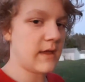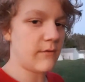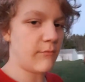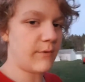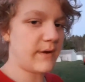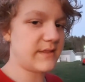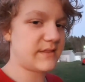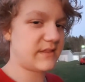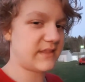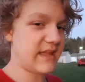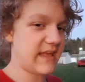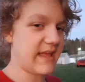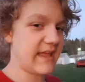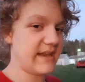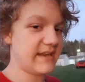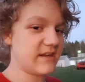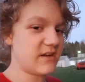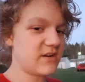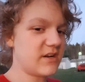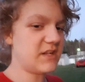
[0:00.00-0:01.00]

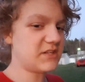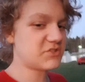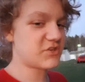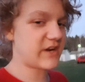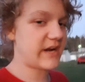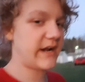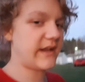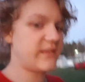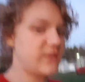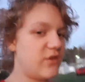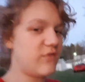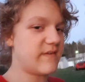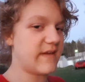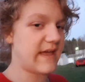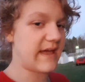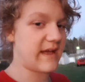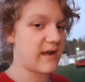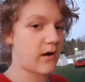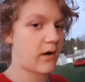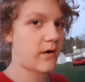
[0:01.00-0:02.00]
Weston, you're not trying to do
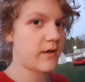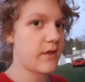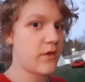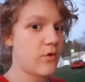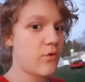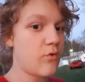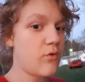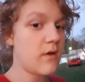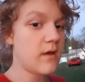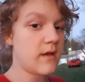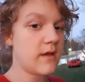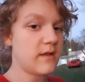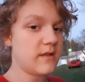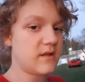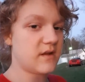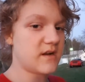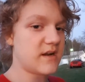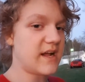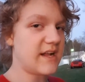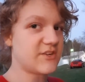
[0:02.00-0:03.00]
that, are you?
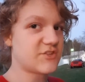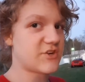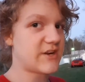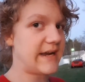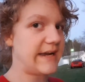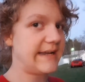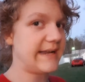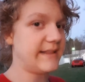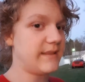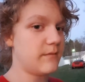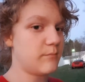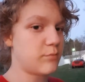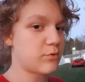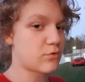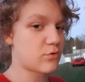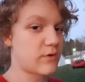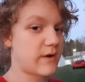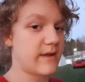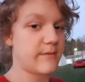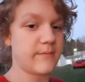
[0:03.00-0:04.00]
You're not trying to
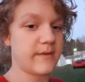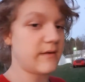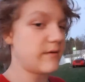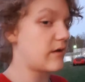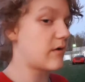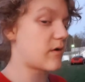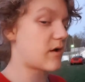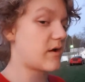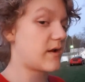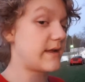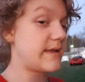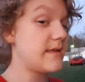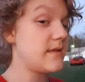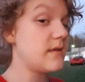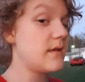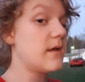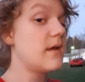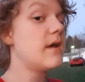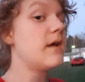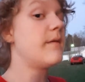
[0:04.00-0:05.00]
break me, are you?
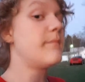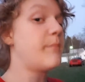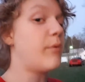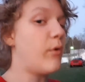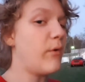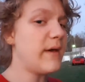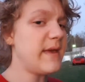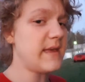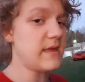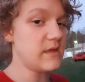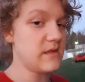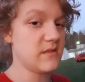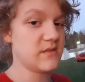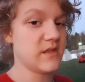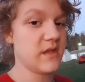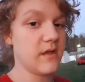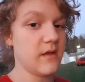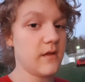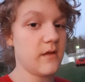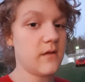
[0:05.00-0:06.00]
Please.
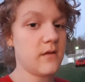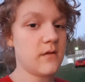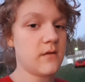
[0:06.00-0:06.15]
Uh.